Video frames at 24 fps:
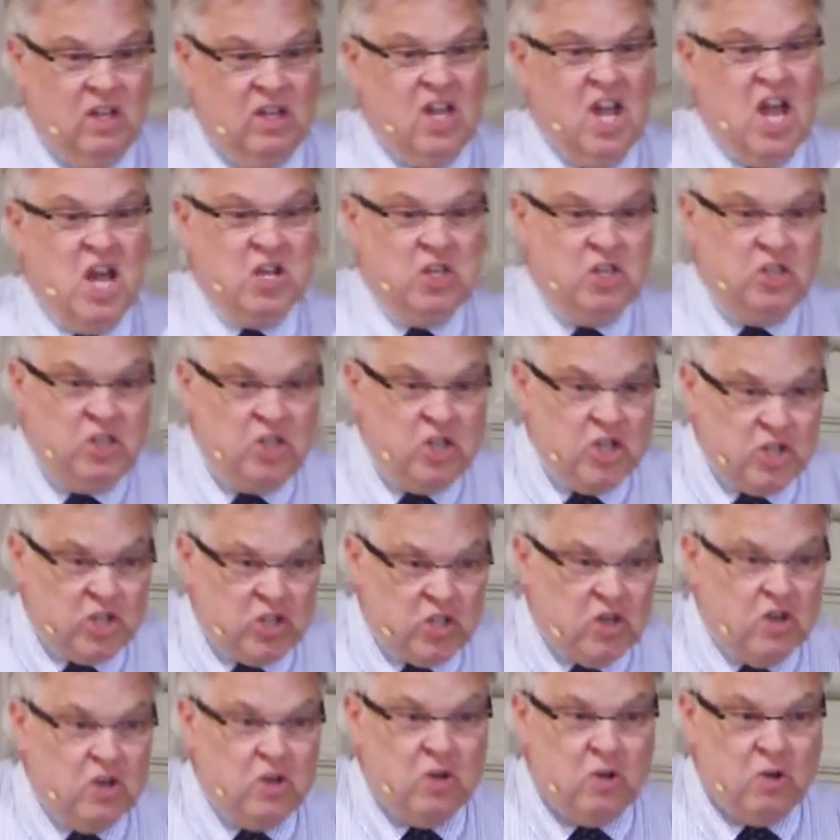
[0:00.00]

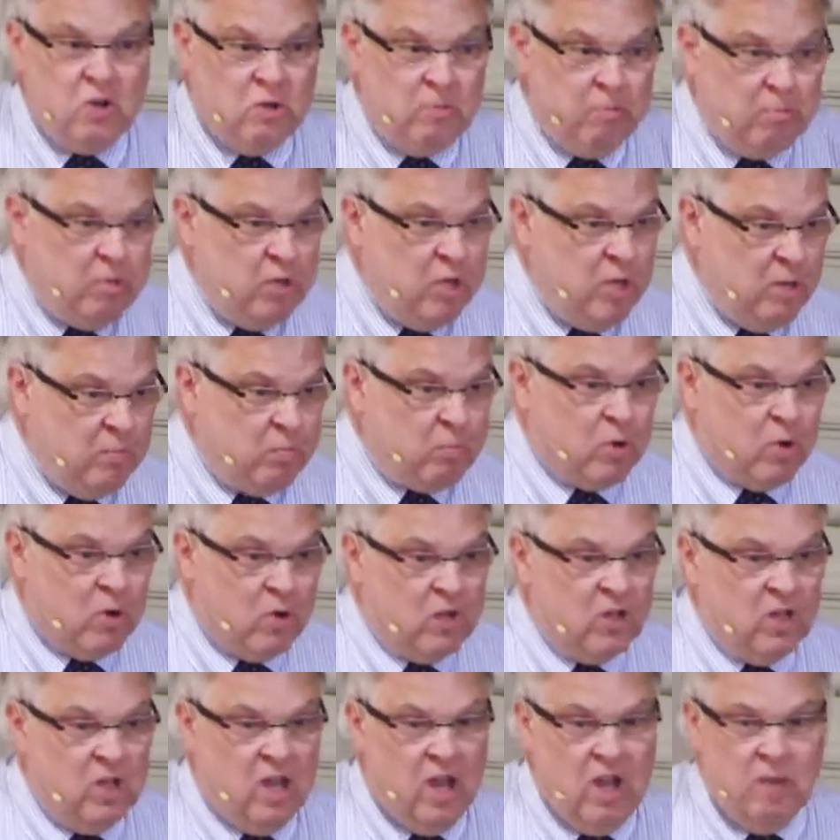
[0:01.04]
additional people.
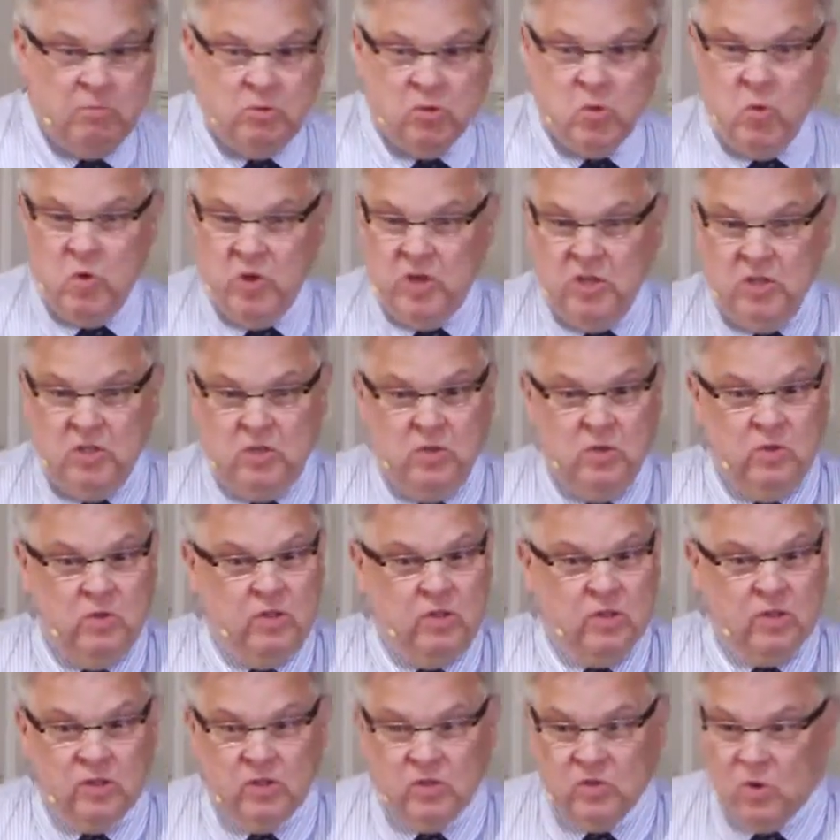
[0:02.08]
I'm 22
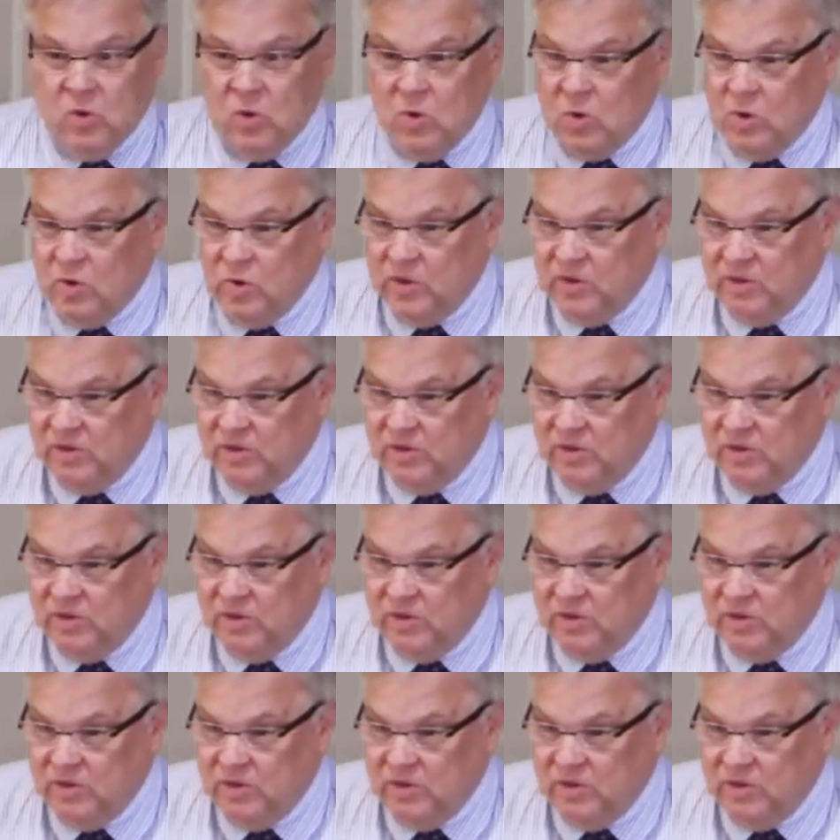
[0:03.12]
years old.